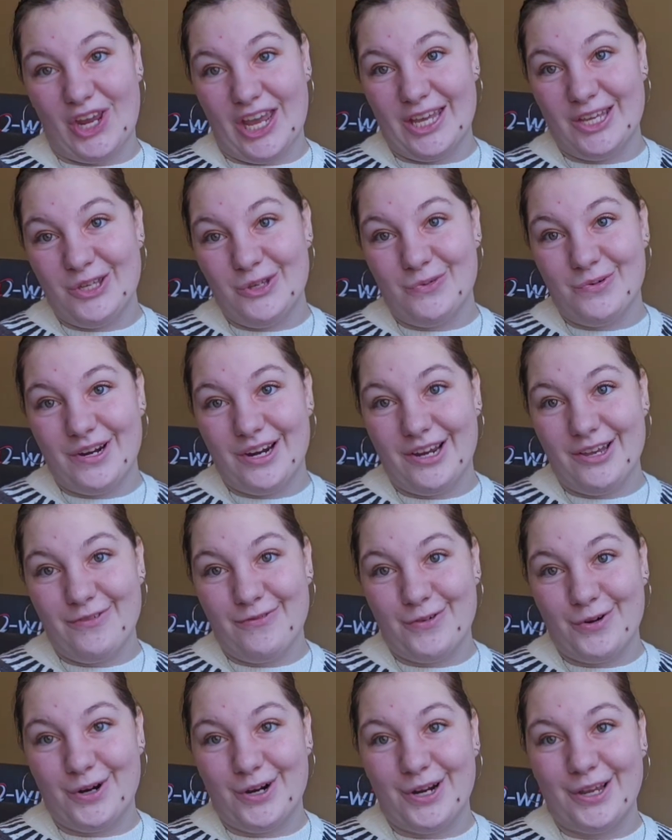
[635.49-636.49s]

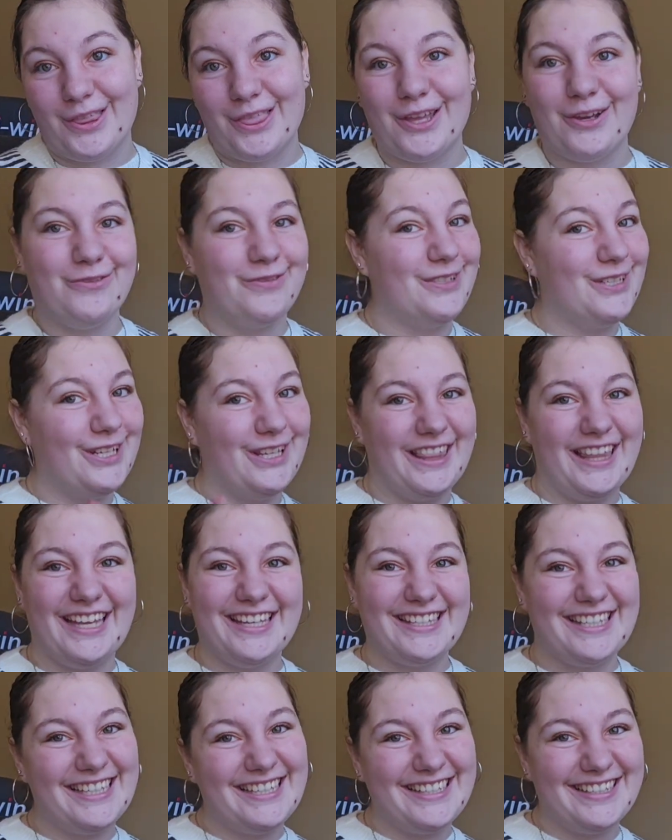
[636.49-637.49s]
January 4th of
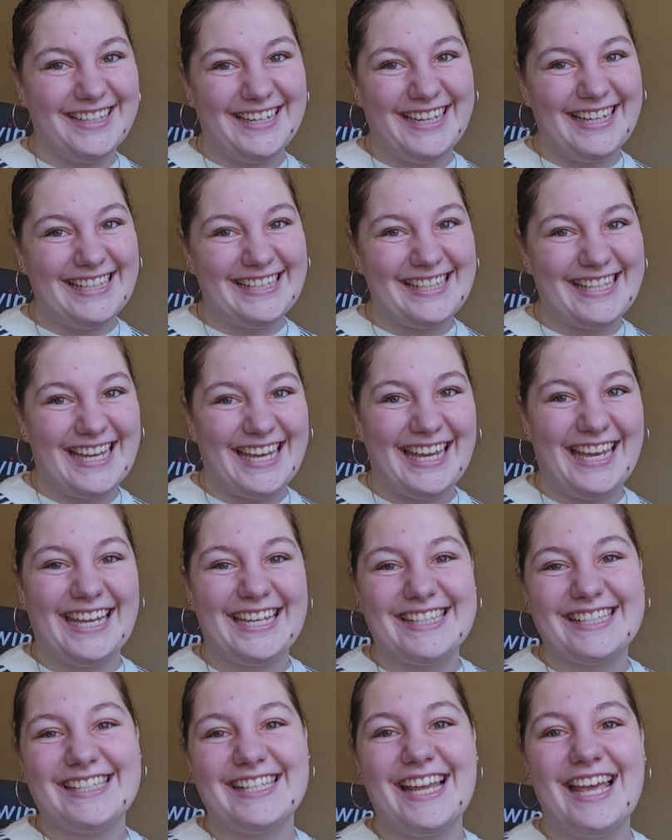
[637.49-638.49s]

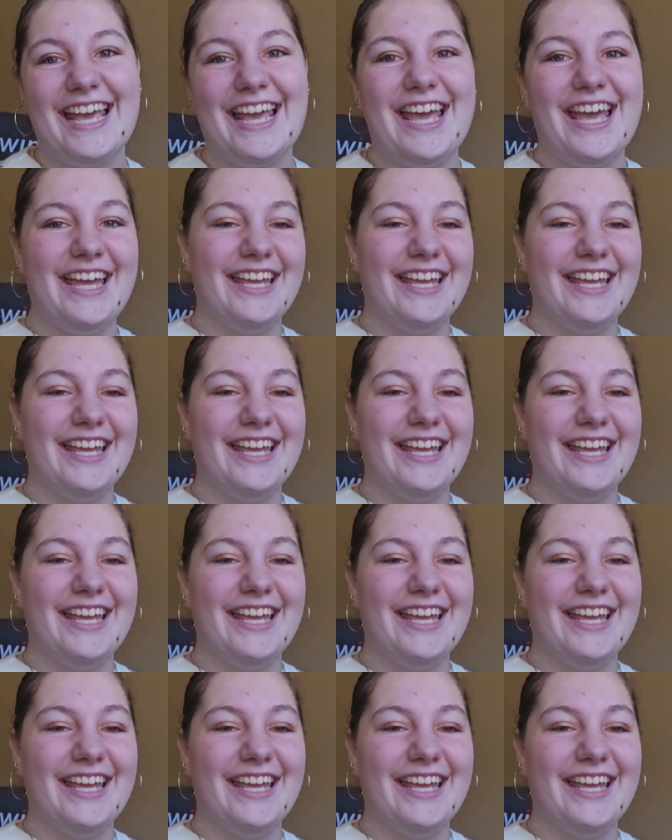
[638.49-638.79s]
2026.